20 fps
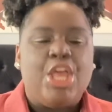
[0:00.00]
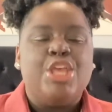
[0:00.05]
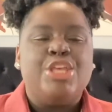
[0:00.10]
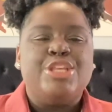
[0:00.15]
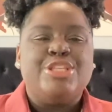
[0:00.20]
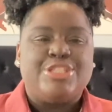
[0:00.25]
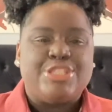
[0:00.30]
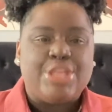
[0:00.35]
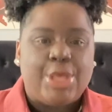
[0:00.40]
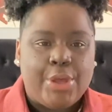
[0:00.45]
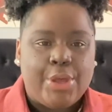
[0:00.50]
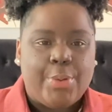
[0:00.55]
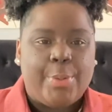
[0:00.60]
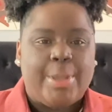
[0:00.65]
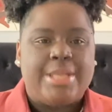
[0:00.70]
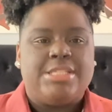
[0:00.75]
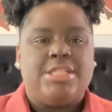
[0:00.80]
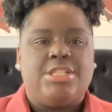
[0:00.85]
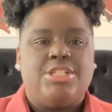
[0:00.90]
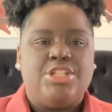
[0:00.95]
So I
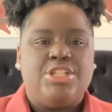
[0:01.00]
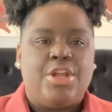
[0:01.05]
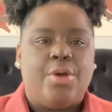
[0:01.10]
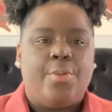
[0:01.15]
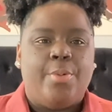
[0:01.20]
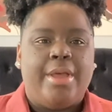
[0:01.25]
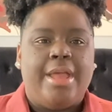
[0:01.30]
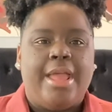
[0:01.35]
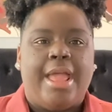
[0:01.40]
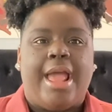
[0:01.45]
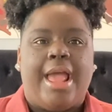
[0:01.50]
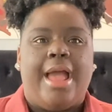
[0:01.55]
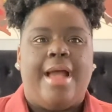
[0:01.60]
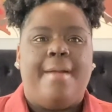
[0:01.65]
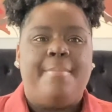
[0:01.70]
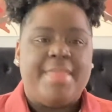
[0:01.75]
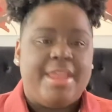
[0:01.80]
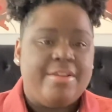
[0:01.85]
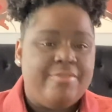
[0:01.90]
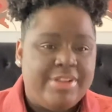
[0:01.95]
said, you know what? I'm
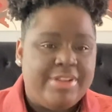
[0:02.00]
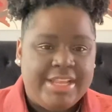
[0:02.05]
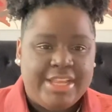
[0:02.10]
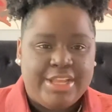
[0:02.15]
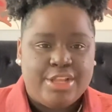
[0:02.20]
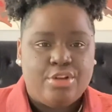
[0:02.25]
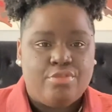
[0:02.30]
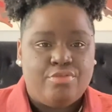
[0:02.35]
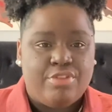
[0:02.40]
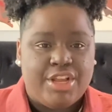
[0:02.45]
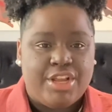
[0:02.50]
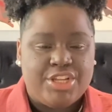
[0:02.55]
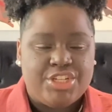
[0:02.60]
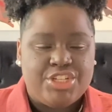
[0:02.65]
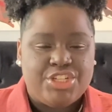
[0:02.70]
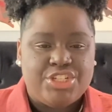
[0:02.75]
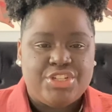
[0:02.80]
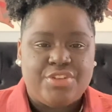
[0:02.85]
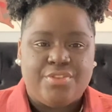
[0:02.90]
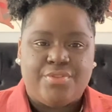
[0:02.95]
not really in a
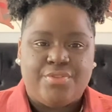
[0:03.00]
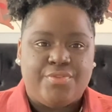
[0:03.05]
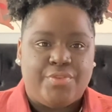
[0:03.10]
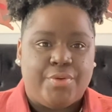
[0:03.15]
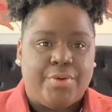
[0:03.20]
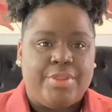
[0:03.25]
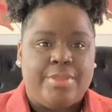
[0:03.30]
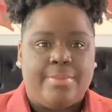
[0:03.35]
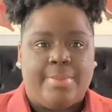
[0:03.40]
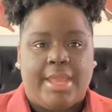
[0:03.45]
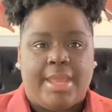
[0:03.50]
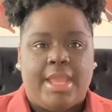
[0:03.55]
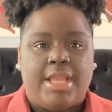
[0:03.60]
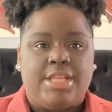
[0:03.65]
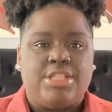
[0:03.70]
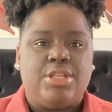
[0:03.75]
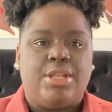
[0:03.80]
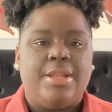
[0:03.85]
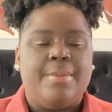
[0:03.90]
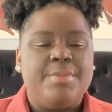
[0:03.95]
rush for the bag.
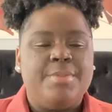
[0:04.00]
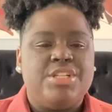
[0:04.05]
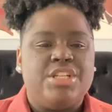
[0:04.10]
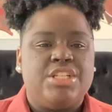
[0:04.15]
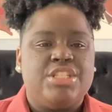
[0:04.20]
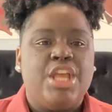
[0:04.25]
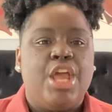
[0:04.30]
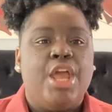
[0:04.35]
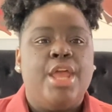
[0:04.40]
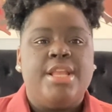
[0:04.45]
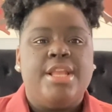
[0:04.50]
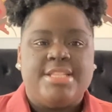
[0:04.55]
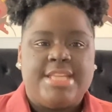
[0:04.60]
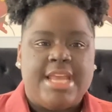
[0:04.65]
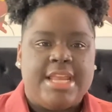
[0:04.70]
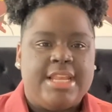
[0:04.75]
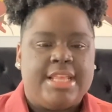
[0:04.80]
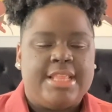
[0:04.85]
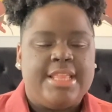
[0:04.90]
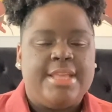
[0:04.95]
So let me just
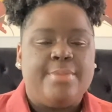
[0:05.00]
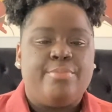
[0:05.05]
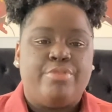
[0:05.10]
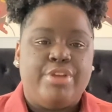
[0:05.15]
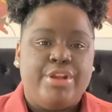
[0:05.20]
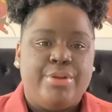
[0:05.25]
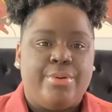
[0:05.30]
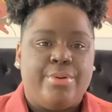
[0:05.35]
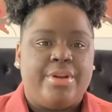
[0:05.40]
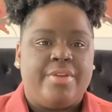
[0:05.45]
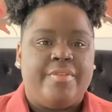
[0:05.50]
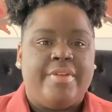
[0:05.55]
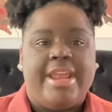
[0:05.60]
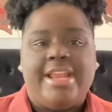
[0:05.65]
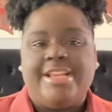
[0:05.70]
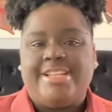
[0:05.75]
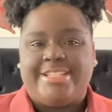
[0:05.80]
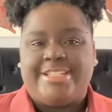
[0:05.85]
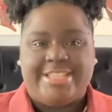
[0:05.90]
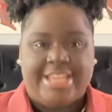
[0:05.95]
technically pre-order it and
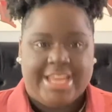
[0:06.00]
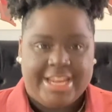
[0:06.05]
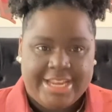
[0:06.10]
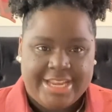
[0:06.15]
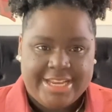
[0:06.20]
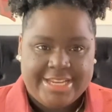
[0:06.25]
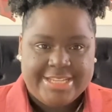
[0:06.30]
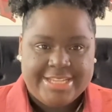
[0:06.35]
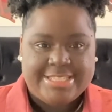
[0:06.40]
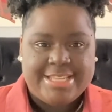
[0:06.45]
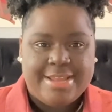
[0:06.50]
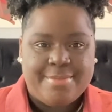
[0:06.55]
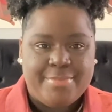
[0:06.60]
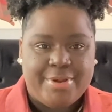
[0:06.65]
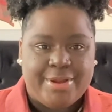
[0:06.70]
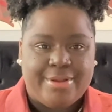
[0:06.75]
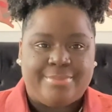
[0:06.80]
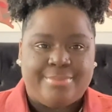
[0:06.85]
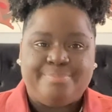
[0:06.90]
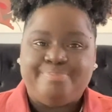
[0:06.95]
just get it in
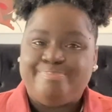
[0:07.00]
December.